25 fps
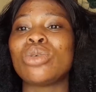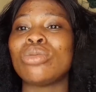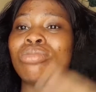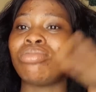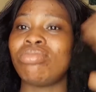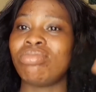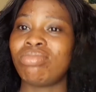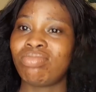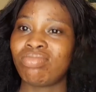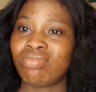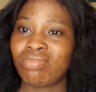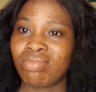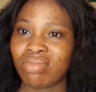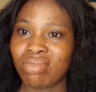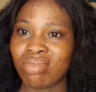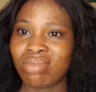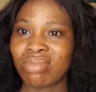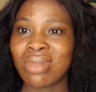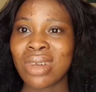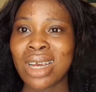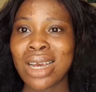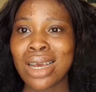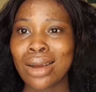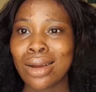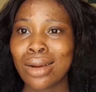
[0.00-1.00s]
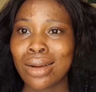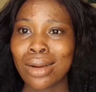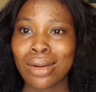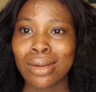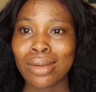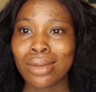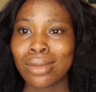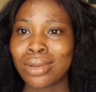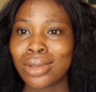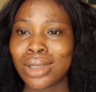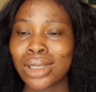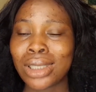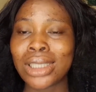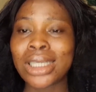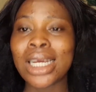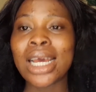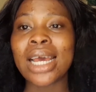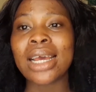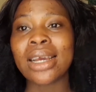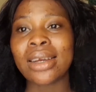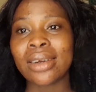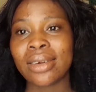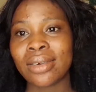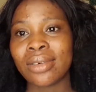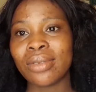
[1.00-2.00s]
to
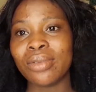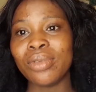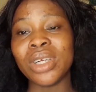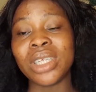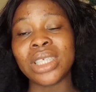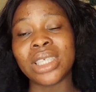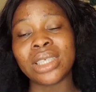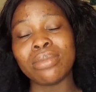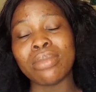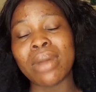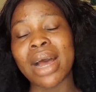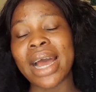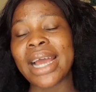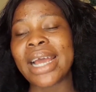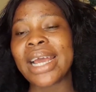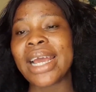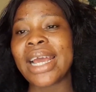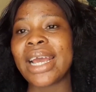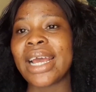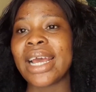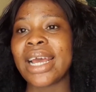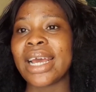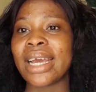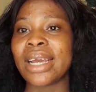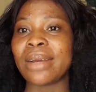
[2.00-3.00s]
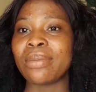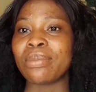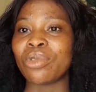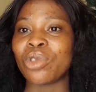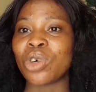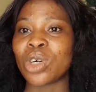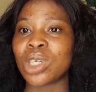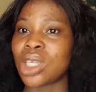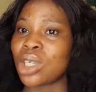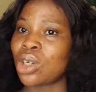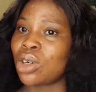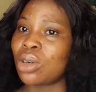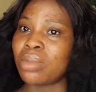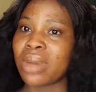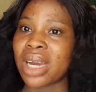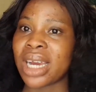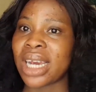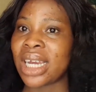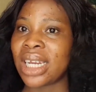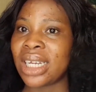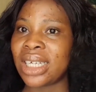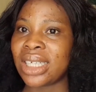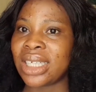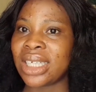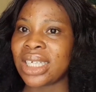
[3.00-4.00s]
stay with my what's it called, my
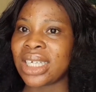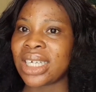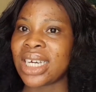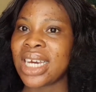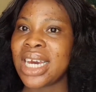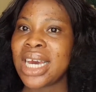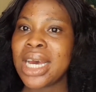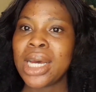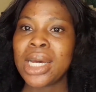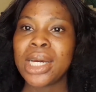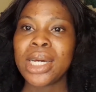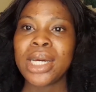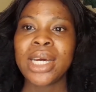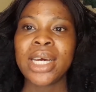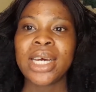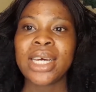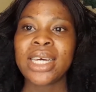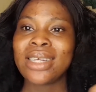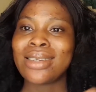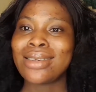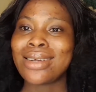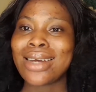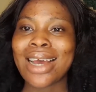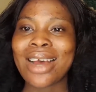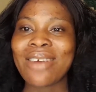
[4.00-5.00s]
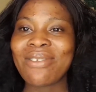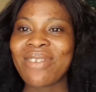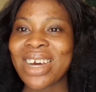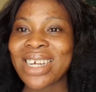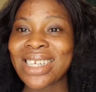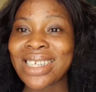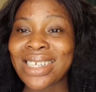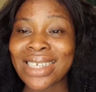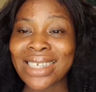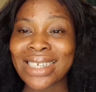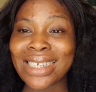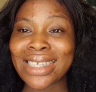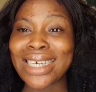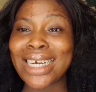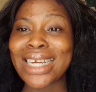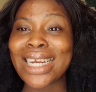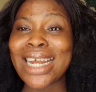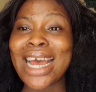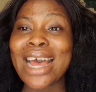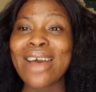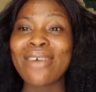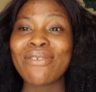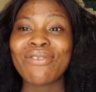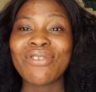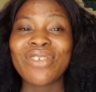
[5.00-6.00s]
clinic. Ever since then,
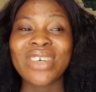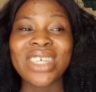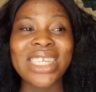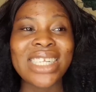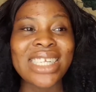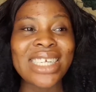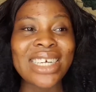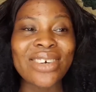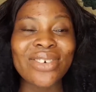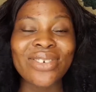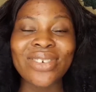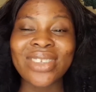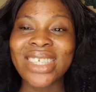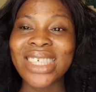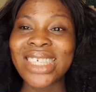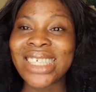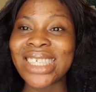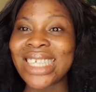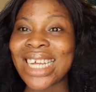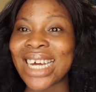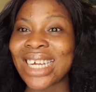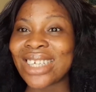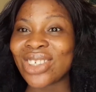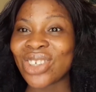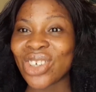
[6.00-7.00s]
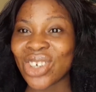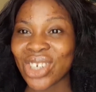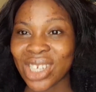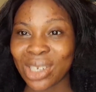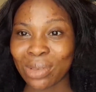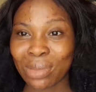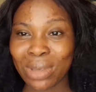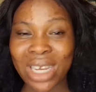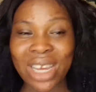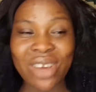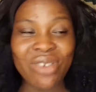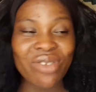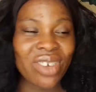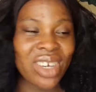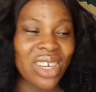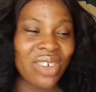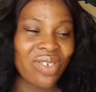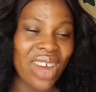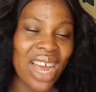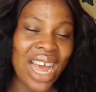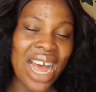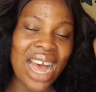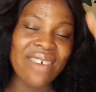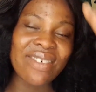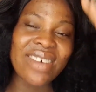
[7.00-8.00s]
every single thing that does me, even if
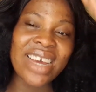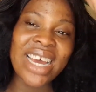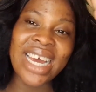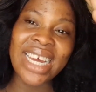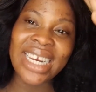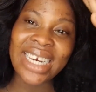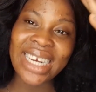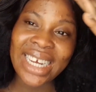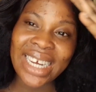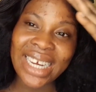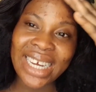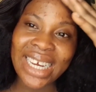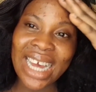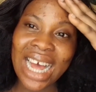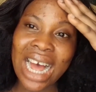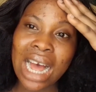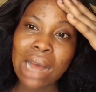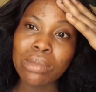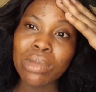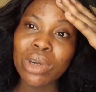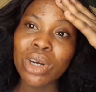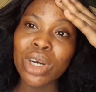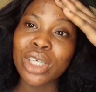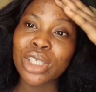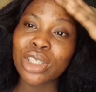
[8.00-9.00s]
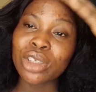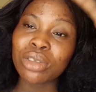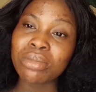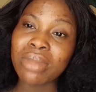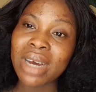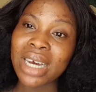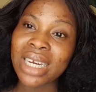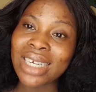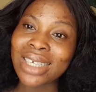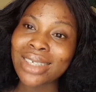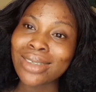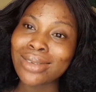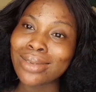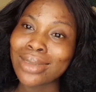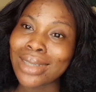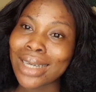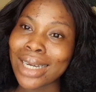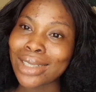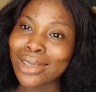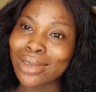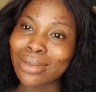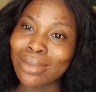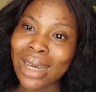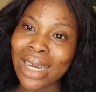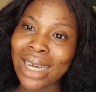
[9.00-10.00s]
I have headache, I'm going to manage to
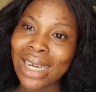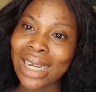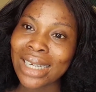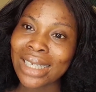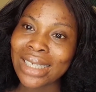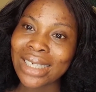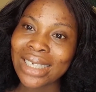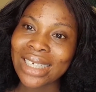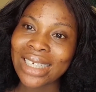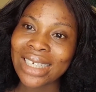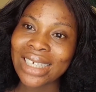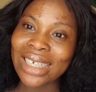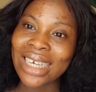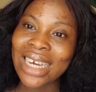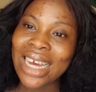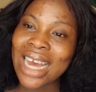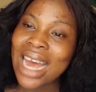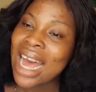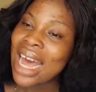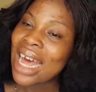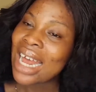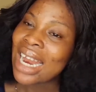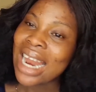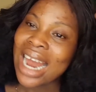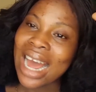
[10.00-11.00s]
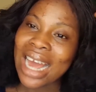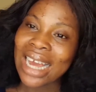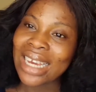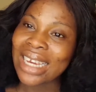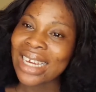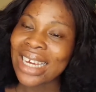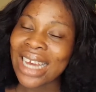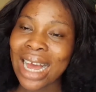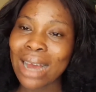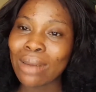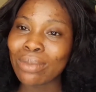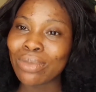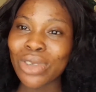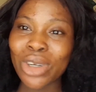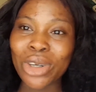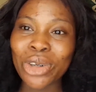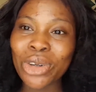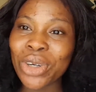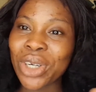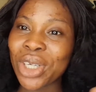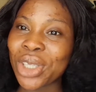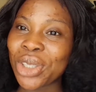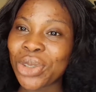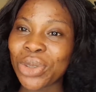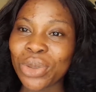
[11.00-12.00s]
get to my clinic. Like, I'm not
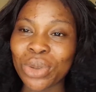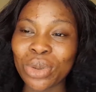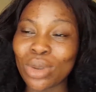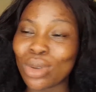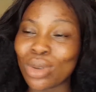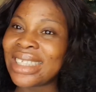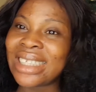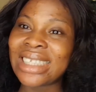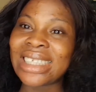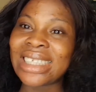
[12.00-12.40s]
going to